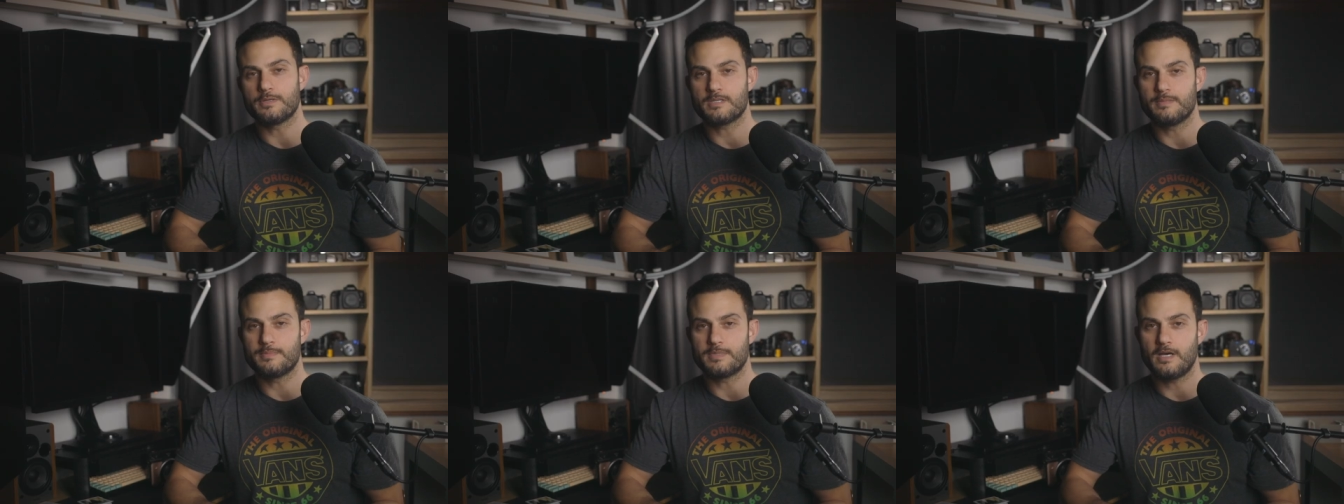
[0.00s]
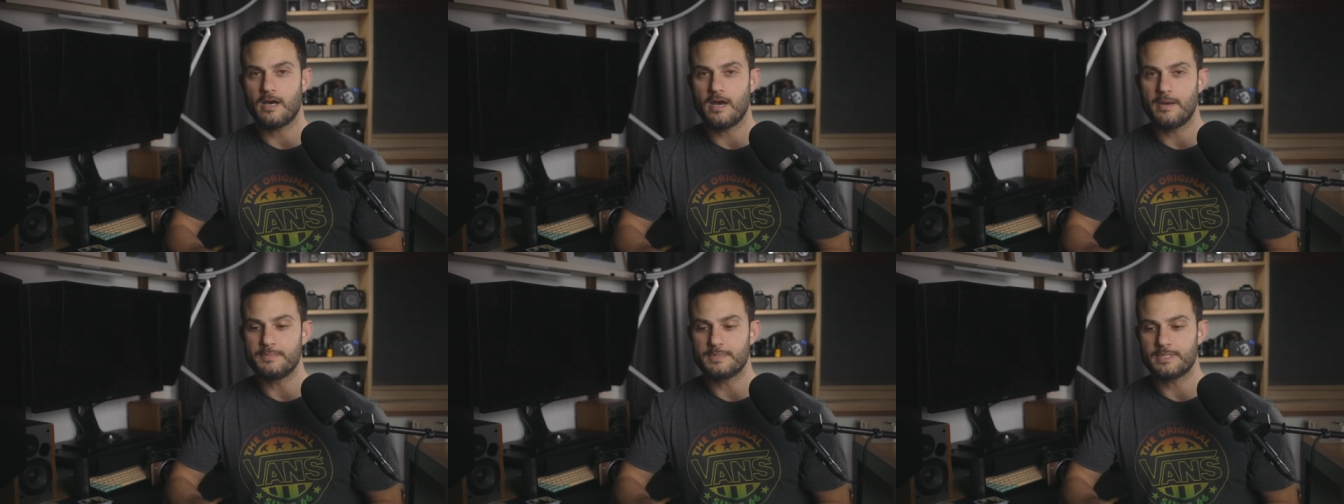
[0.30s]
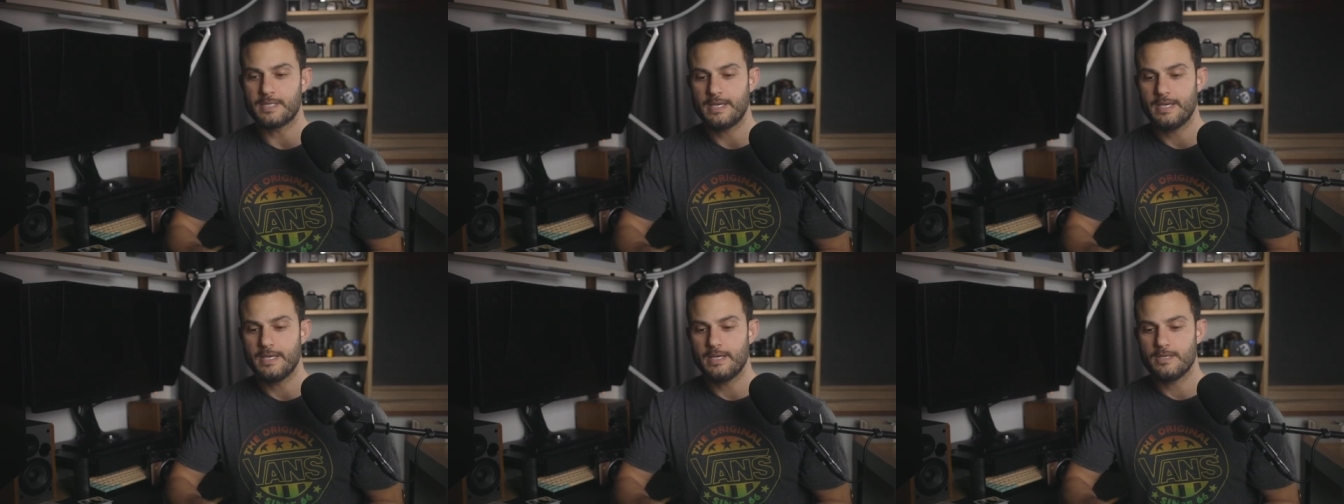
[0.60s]

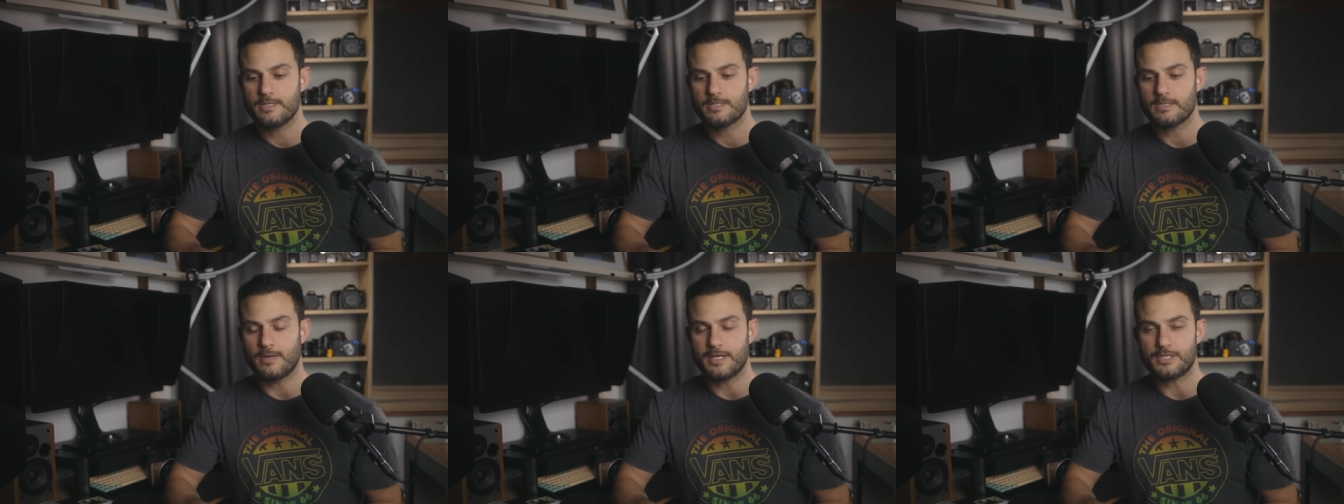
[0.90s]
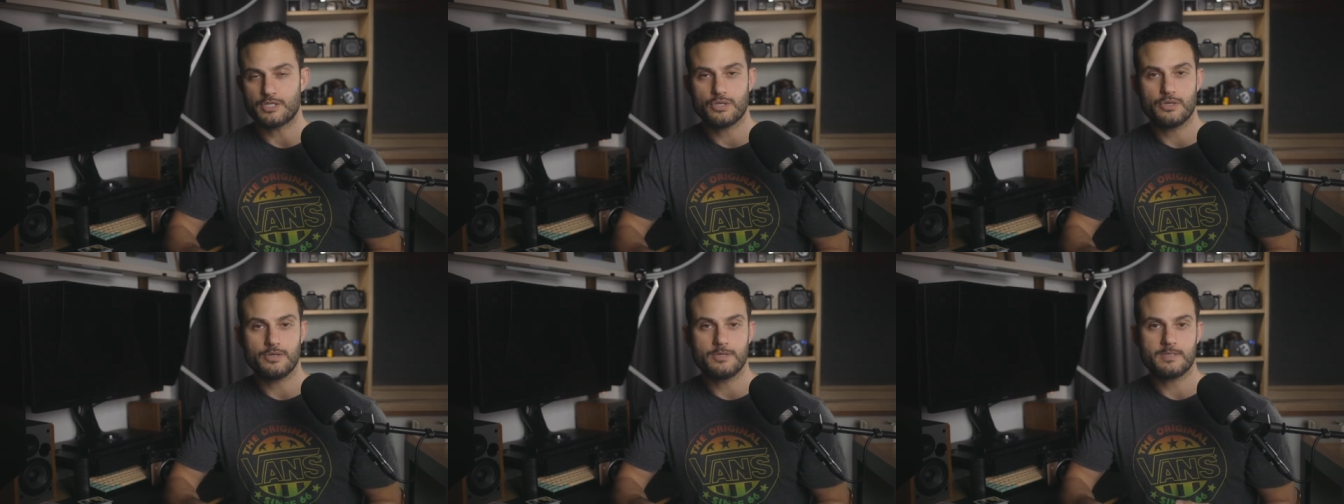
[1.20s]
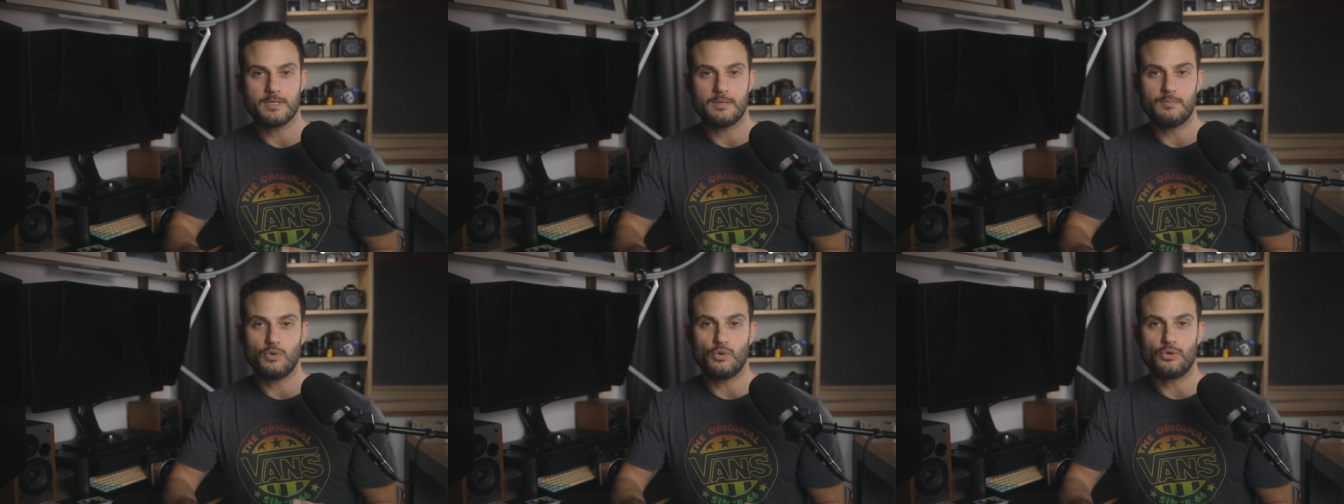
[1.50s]
sometimes. So I
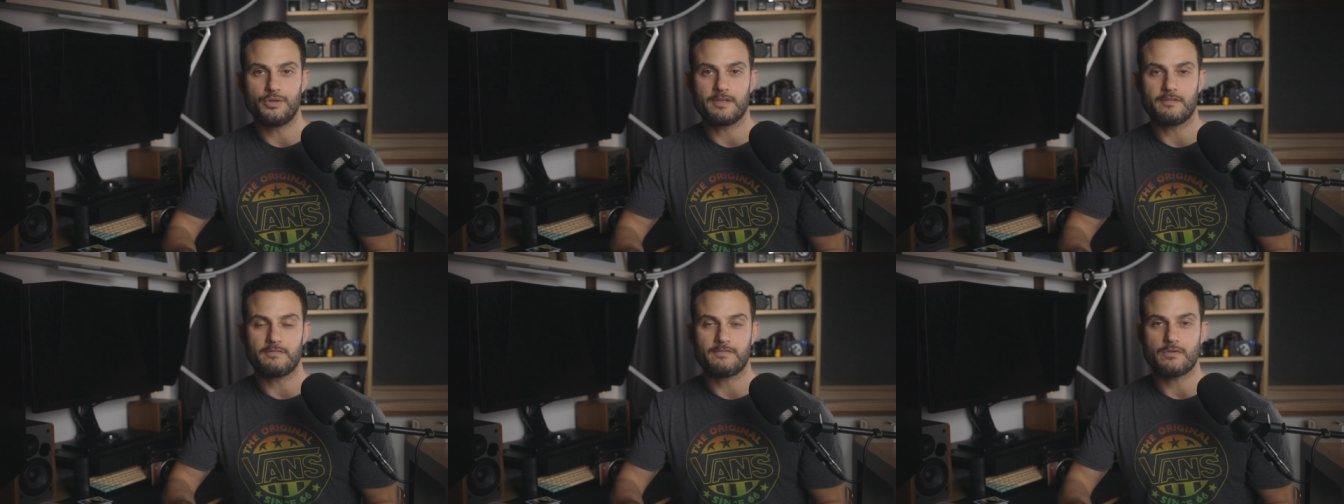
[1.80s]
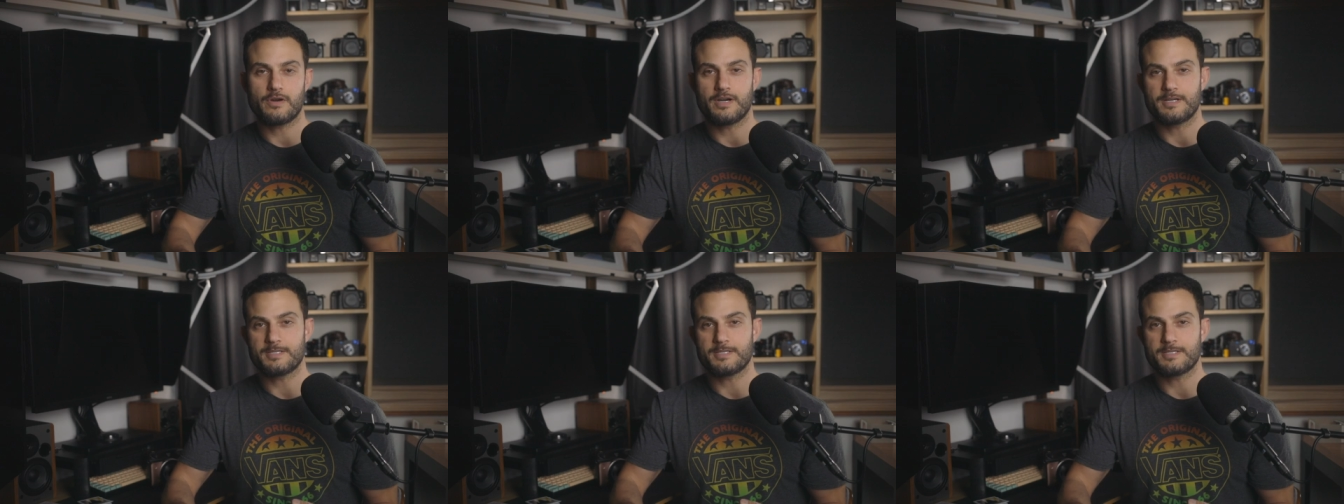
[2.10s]
chose a morning for